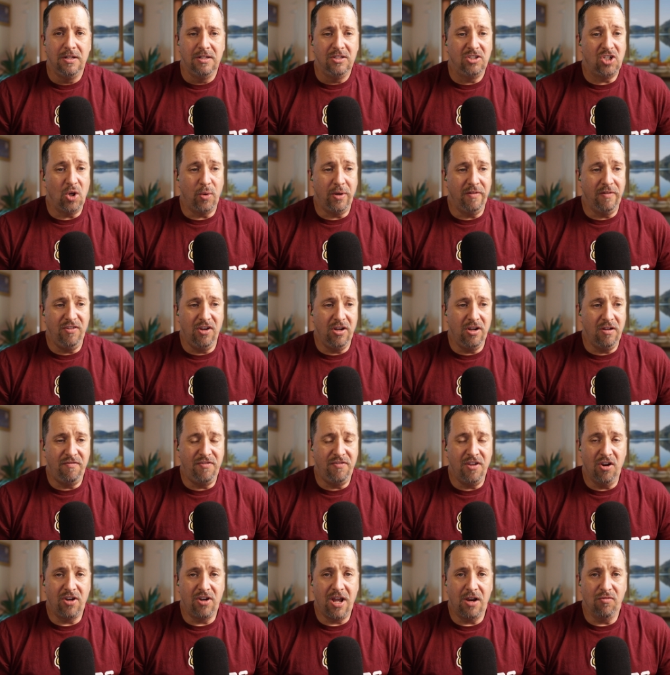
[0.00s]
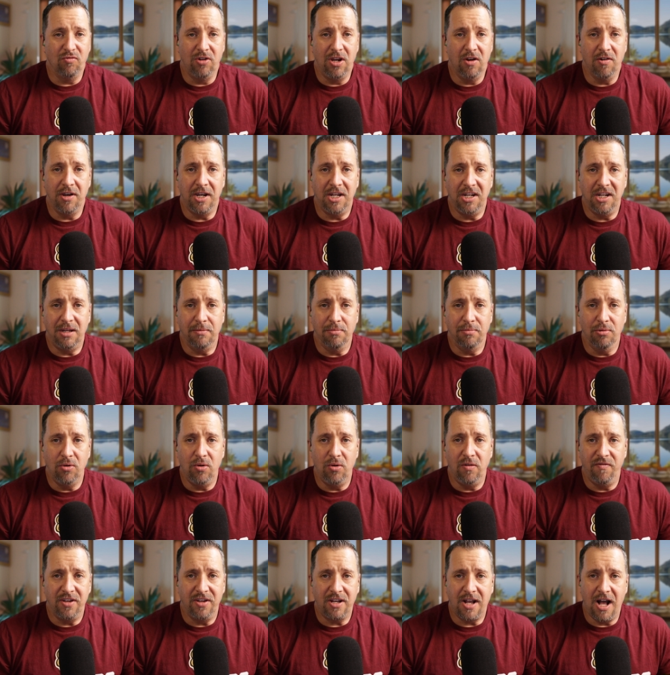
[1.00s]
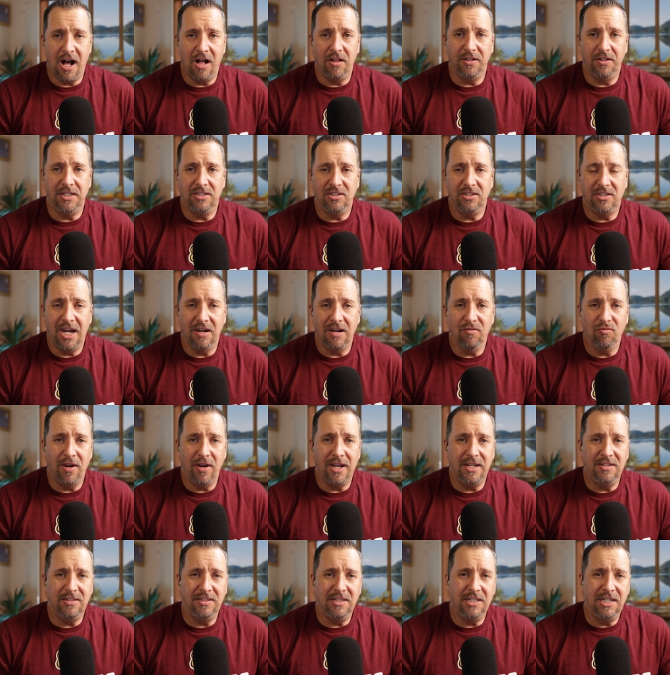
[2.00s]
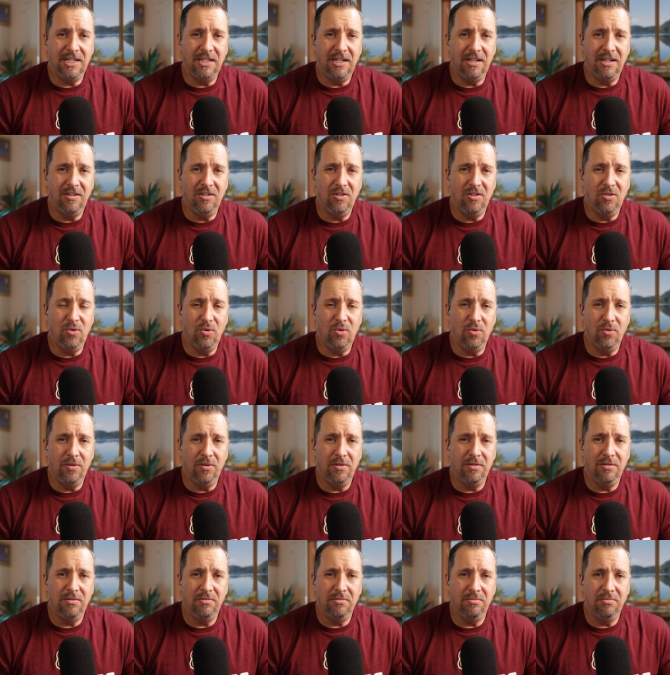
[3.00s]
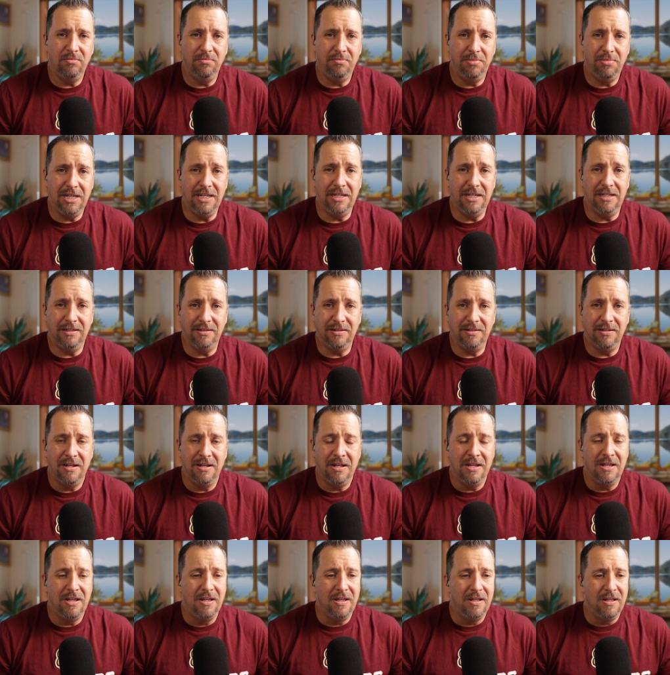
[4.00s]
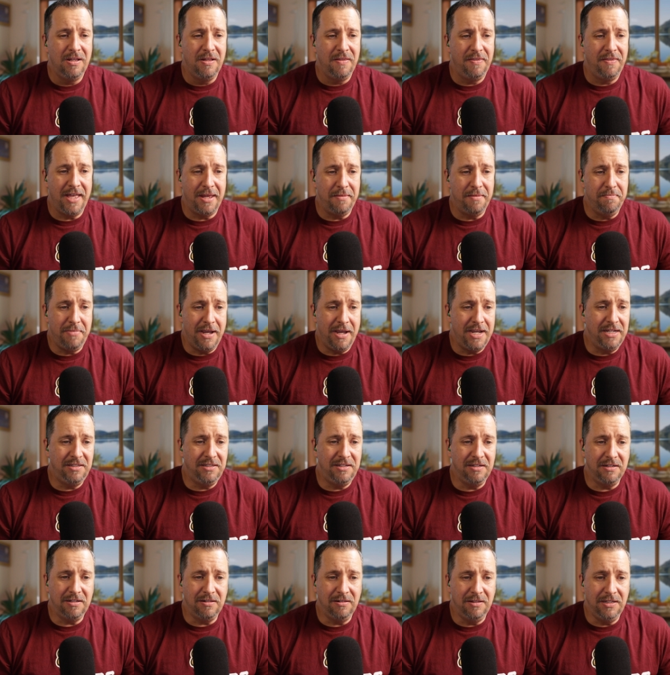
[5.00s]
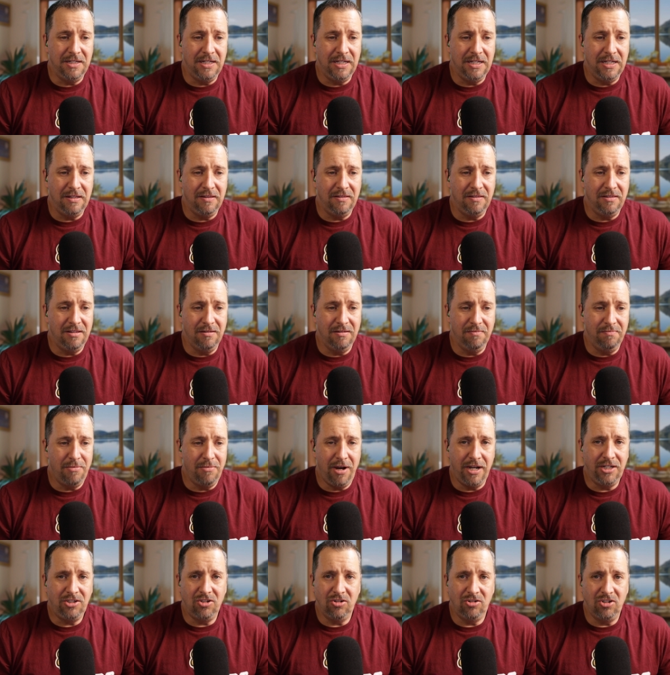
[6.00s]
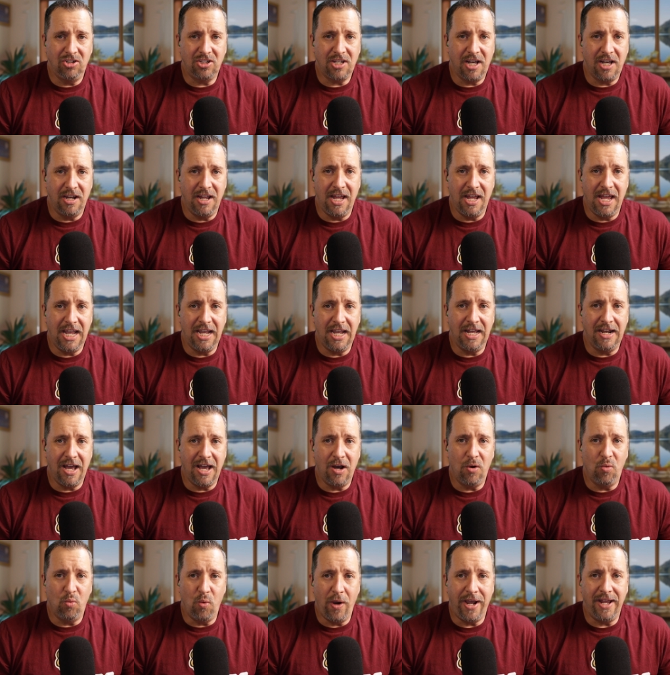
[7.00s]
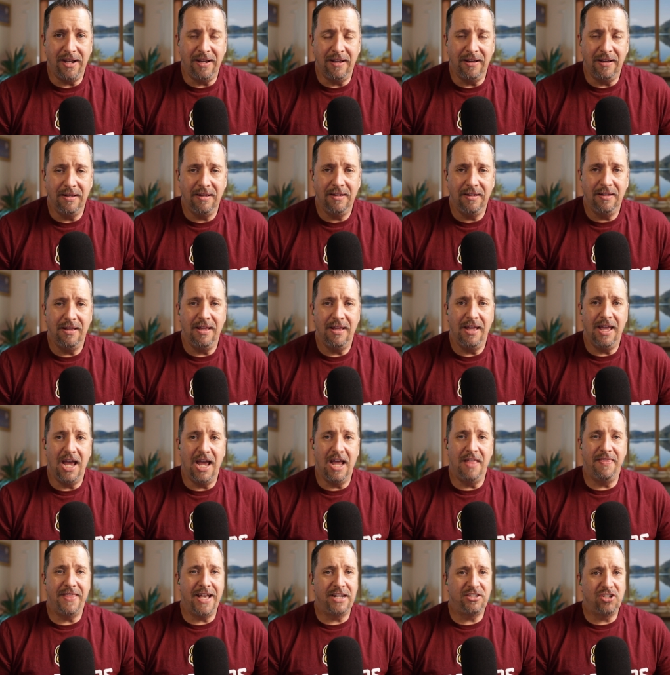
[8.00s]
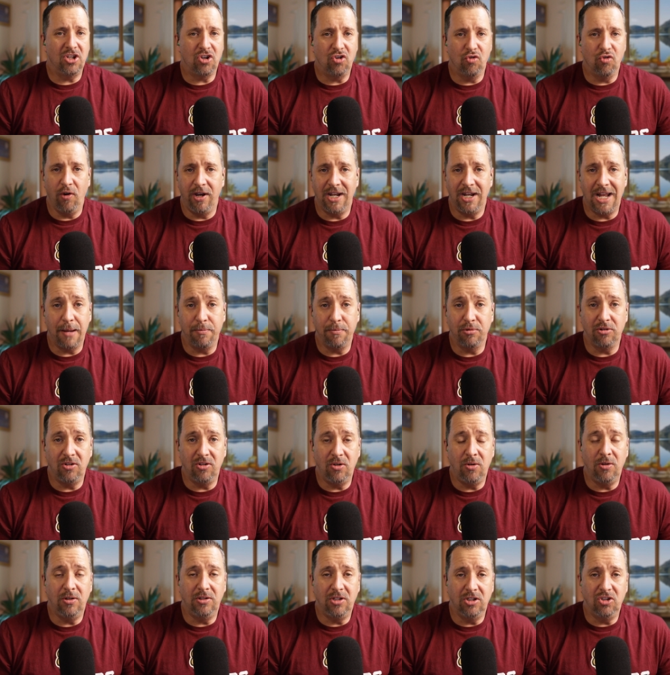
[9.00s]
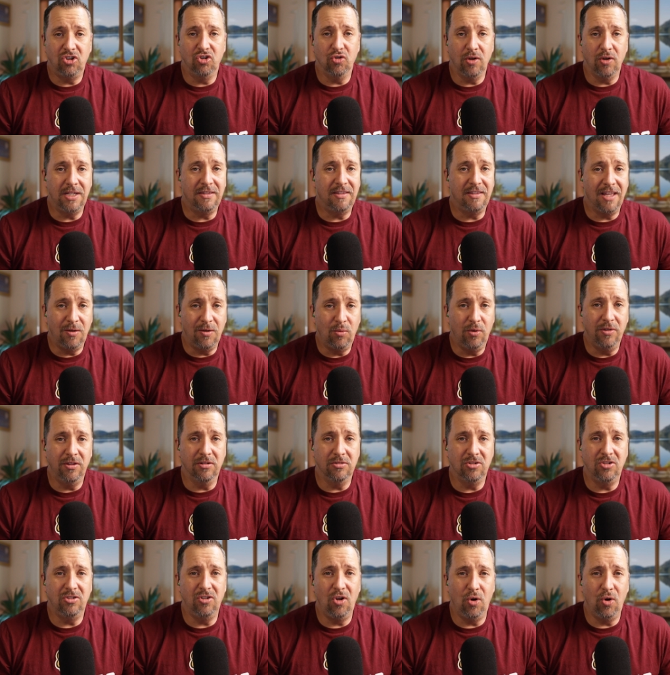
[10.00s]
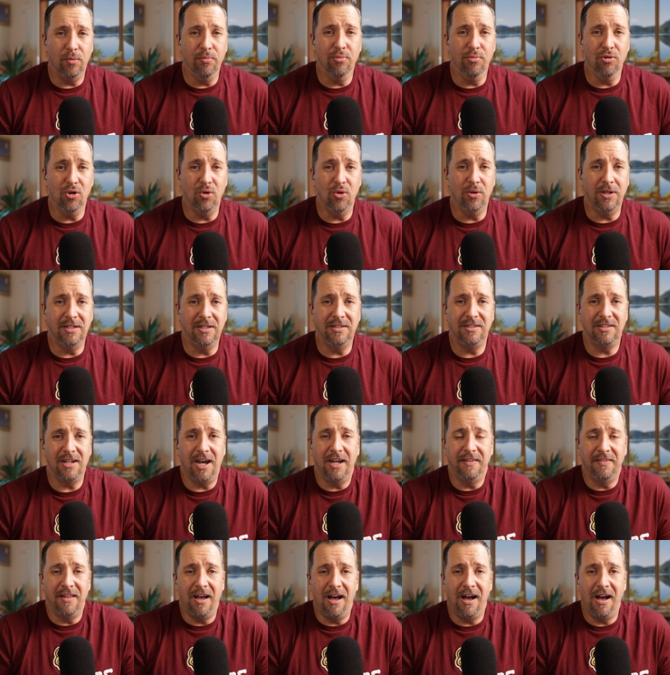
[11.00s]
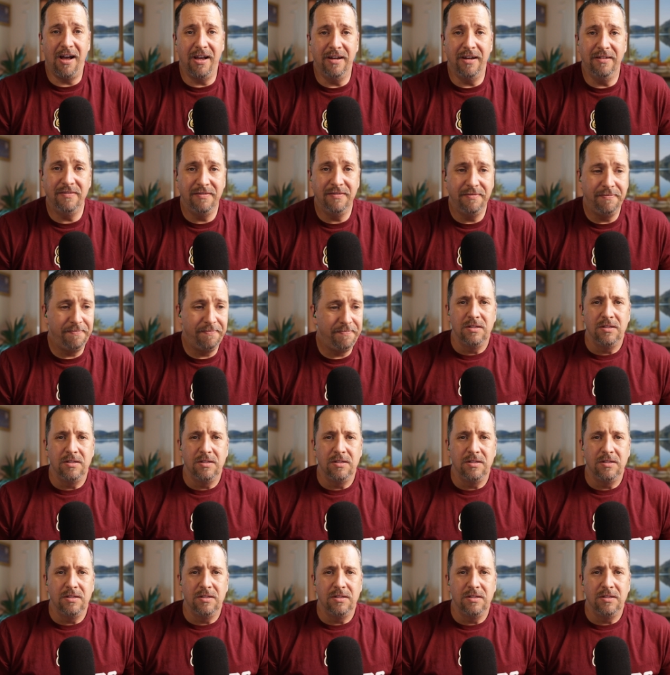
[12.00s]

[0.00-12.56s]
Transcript: so if you if they're not rearing any brood if the colony is not raising any new bees then basically the mites are just kind of hanging out waiting. And that's a great opportunity to treat them when there's no brood inside the hive.